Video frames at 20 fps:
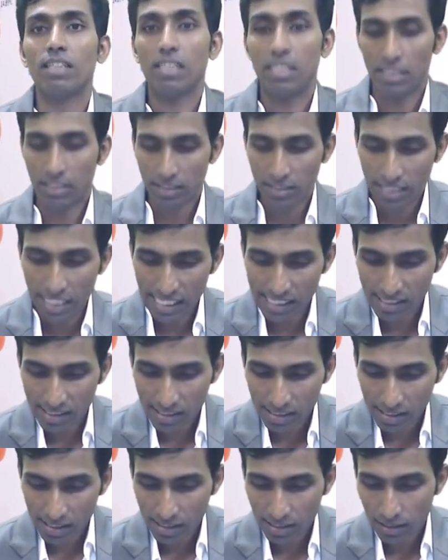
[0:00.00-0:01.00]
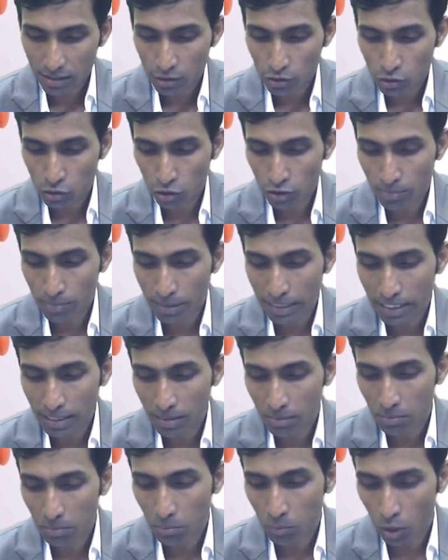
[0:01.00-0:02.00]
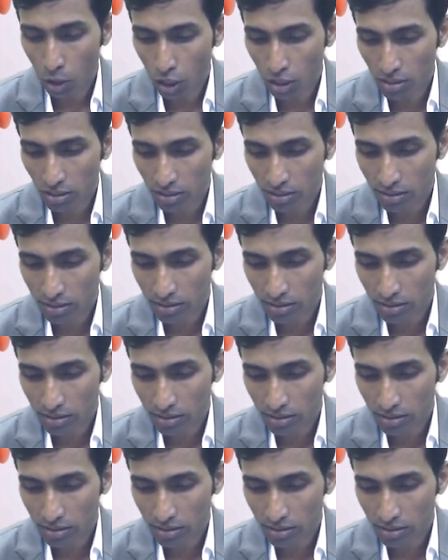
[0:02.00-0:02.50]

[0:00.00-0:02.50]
this should be bought.